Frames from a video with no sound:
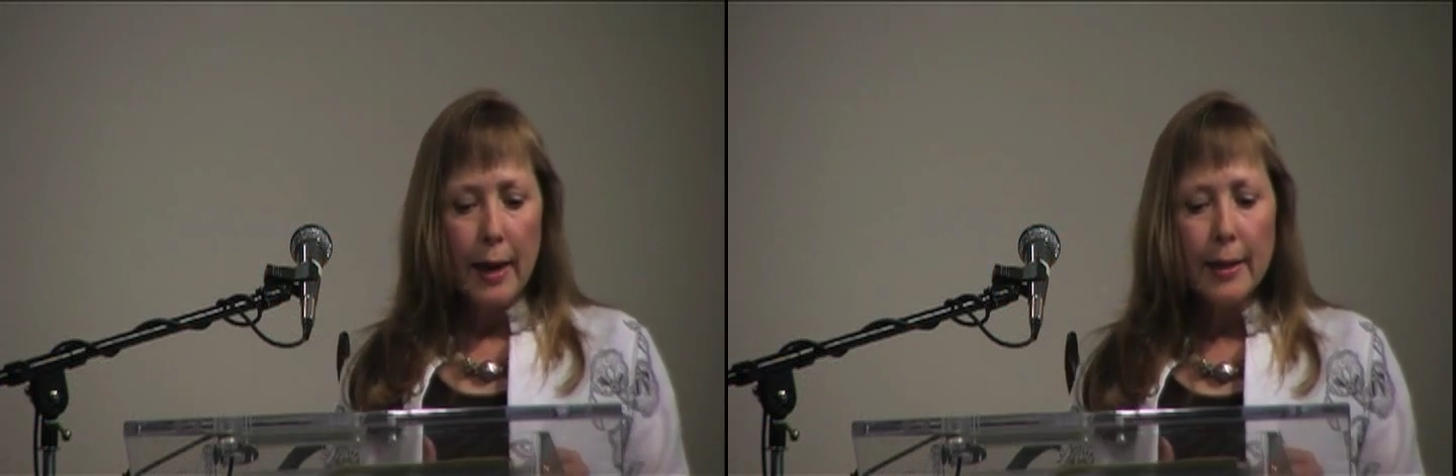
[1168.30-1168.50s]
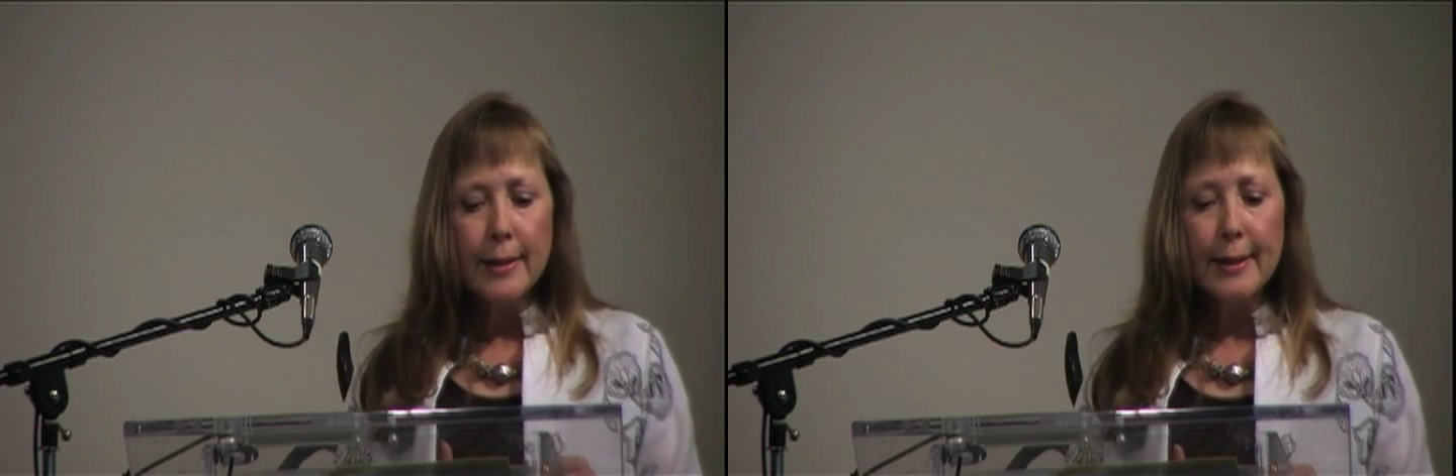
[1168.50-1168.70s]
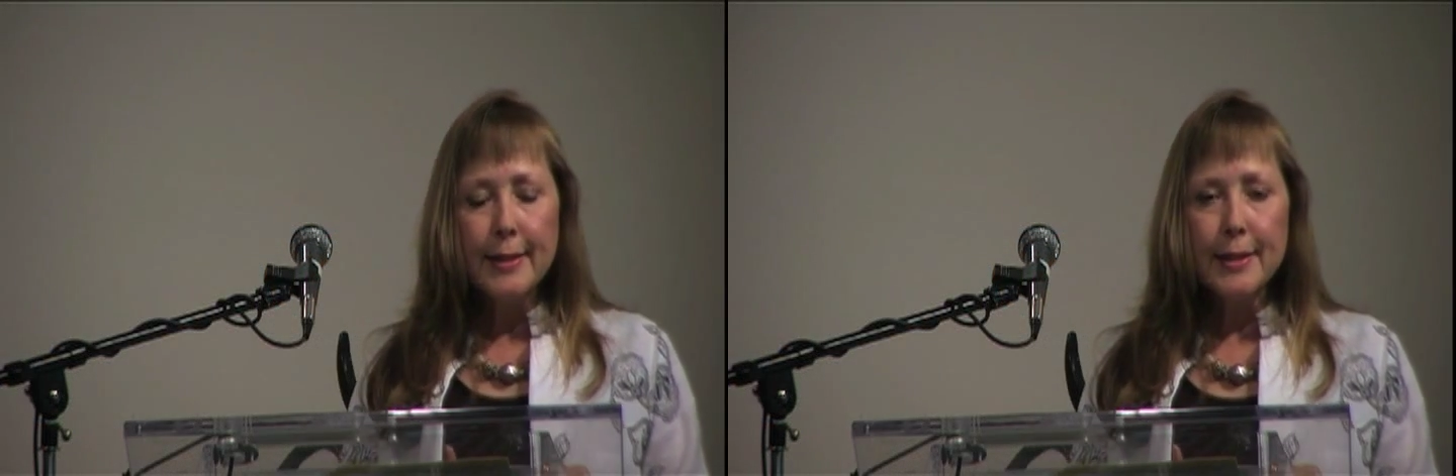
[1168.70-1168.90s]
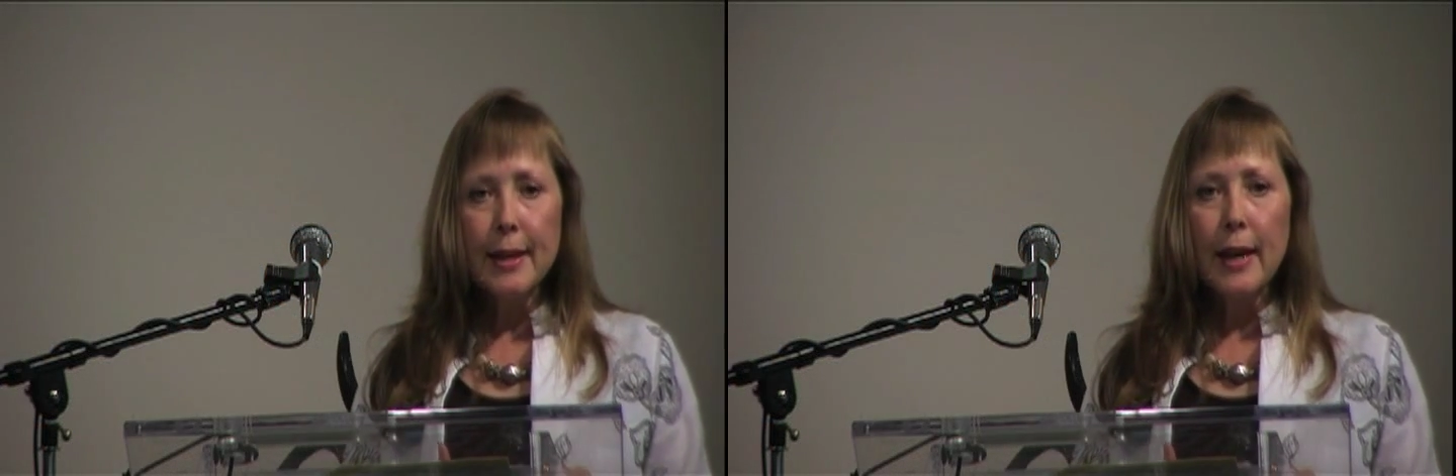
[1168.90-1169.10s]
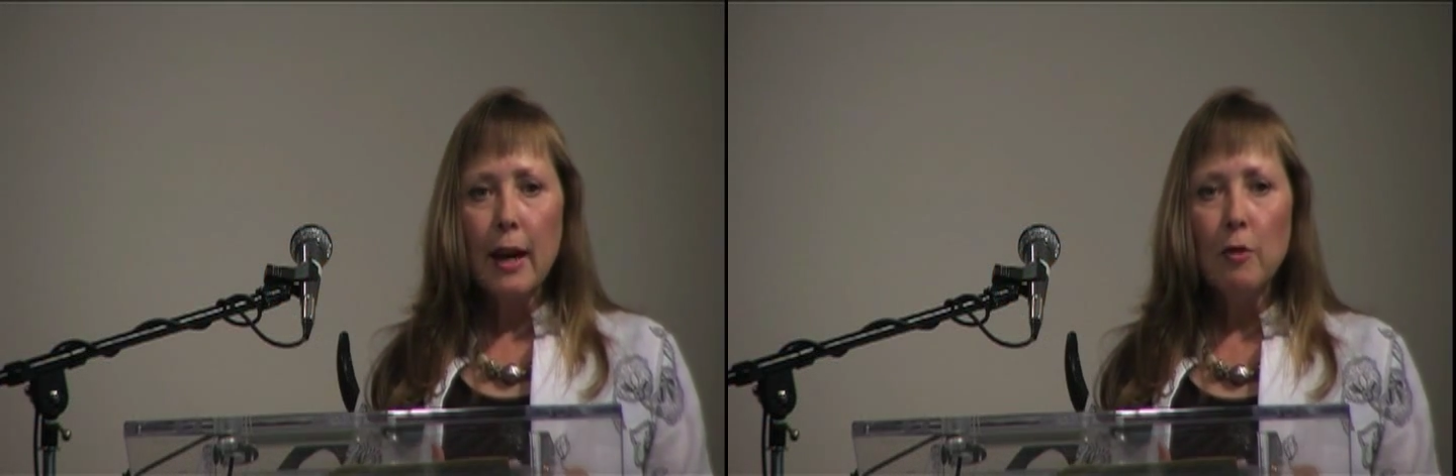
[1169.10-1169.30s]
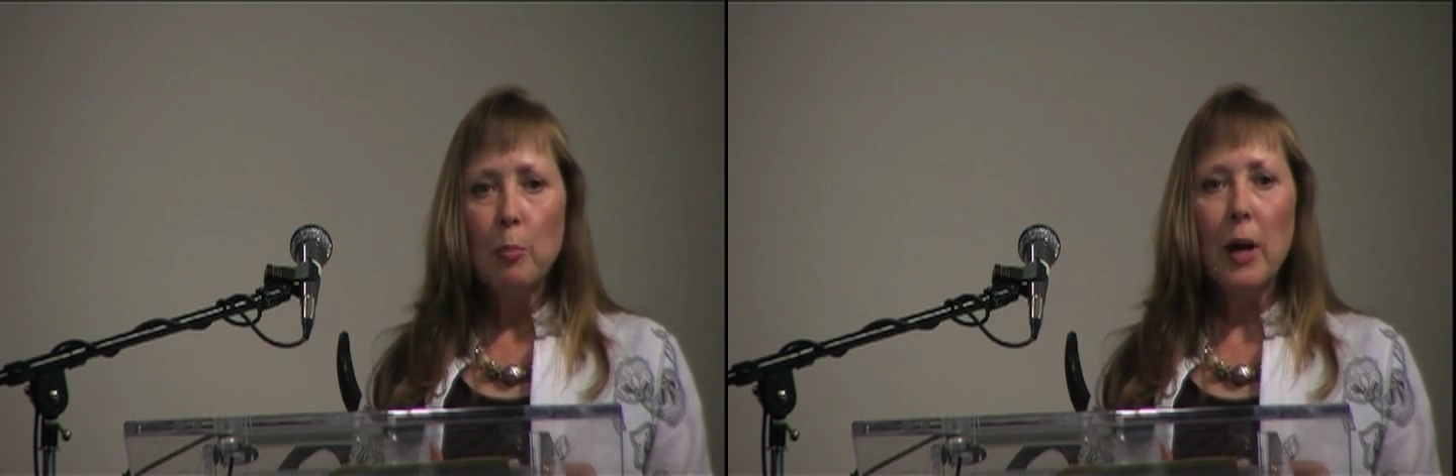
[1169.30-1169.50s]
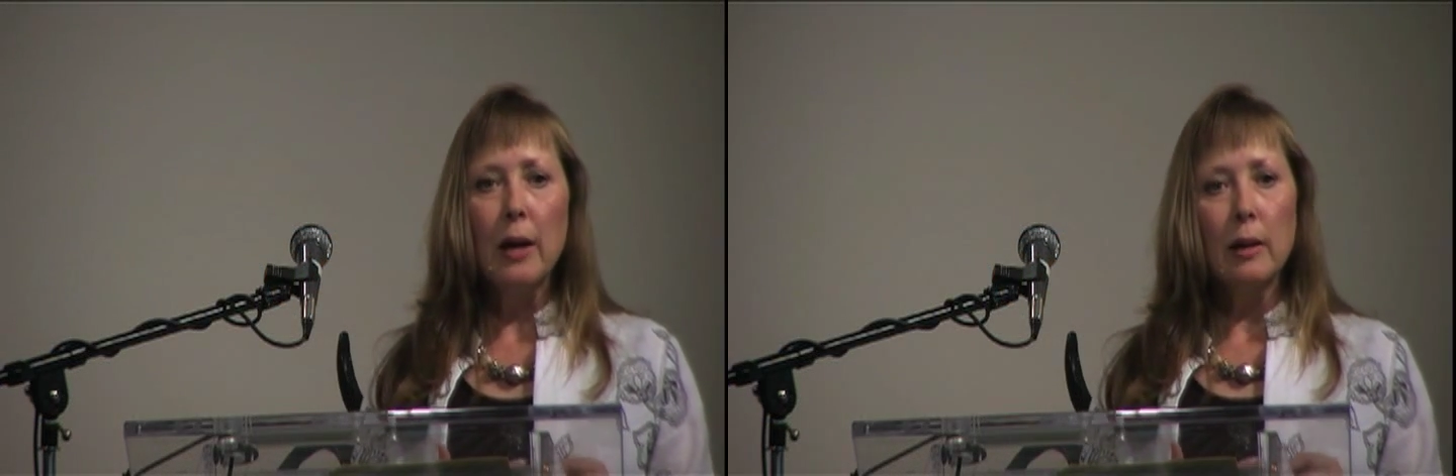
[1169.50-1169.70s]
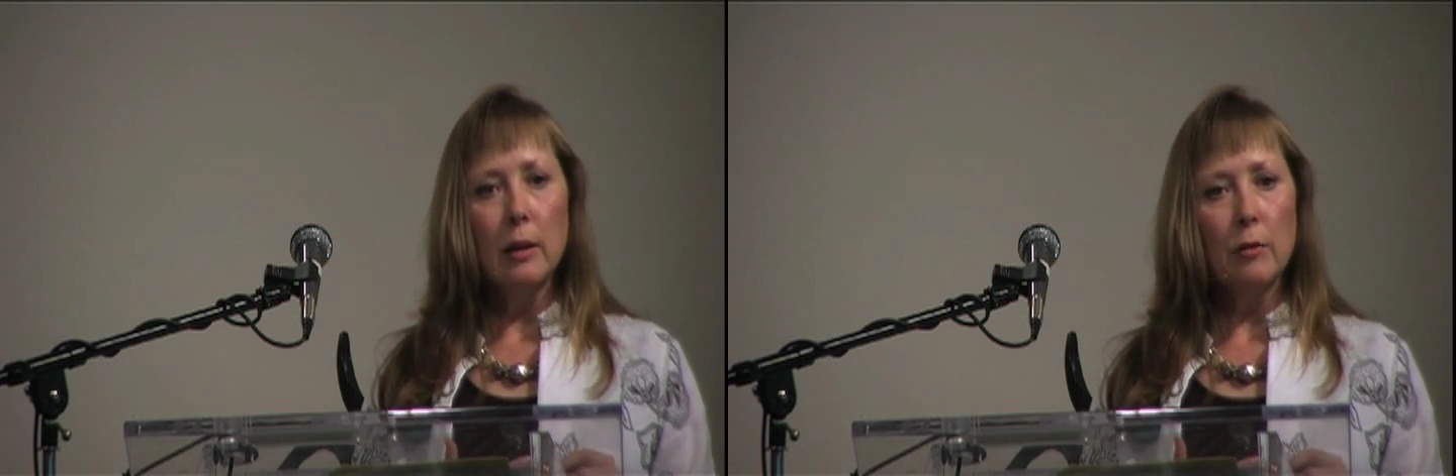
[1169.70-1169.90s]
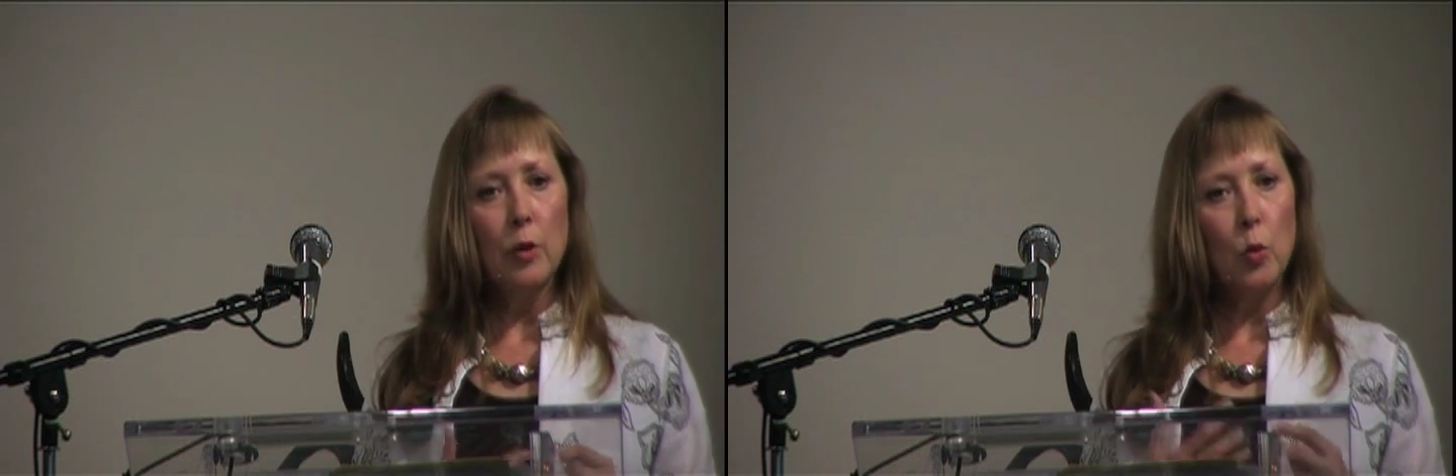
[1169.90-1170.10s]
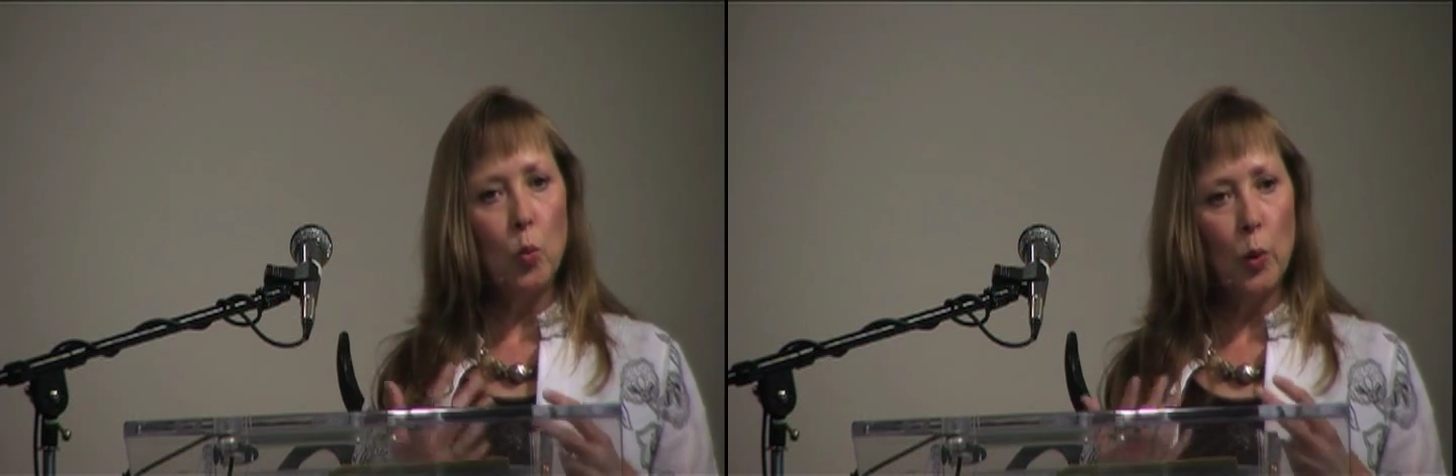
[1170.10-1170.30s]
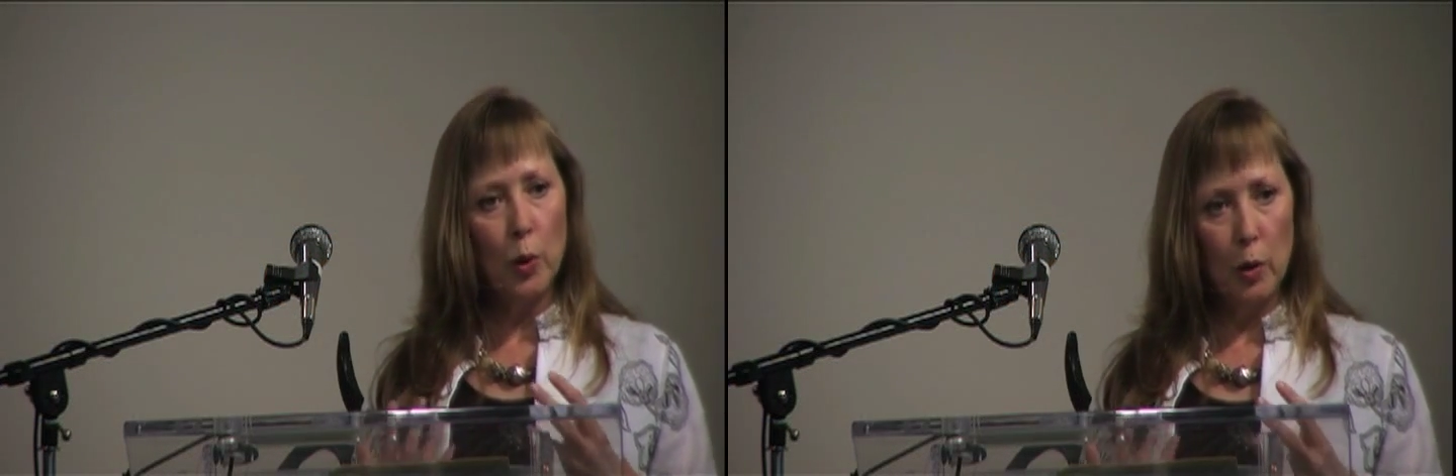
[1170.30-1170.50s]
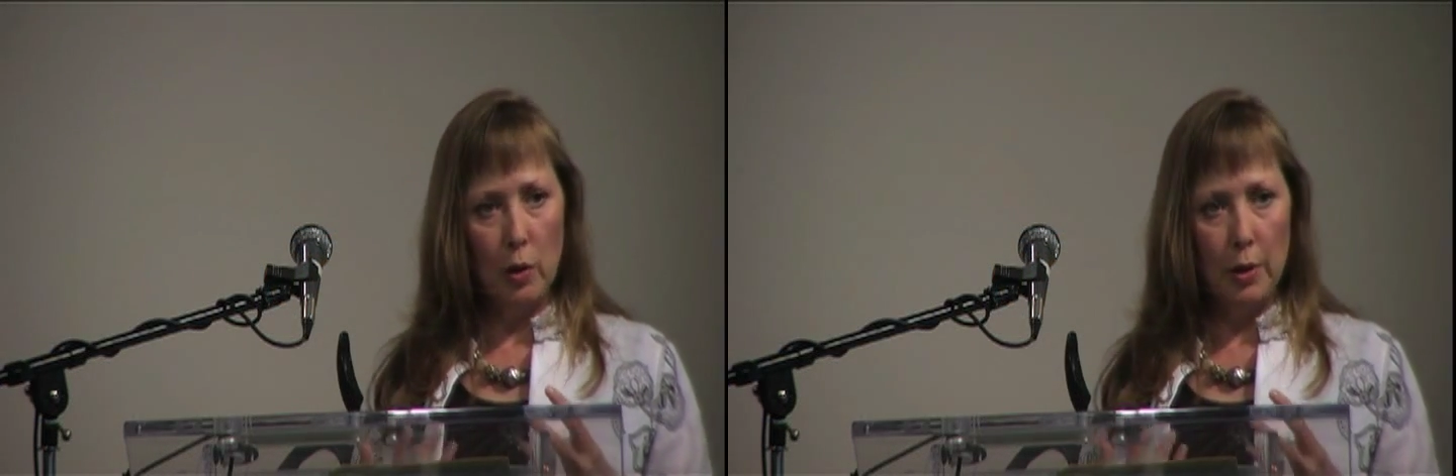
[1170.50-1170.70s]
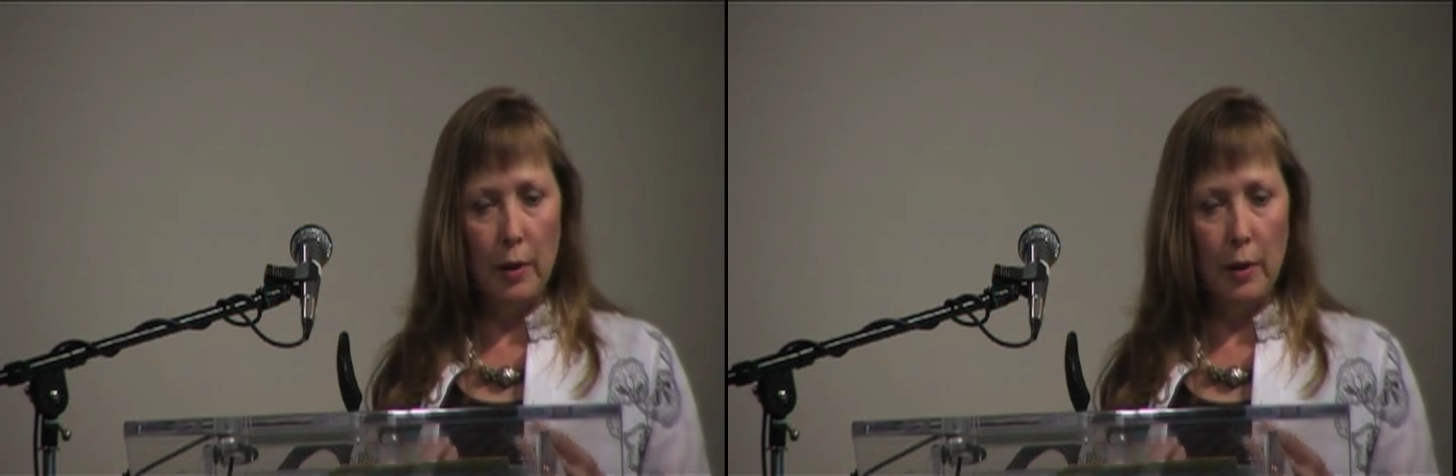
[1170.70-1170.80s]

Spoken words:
Andes, they have a model of the world.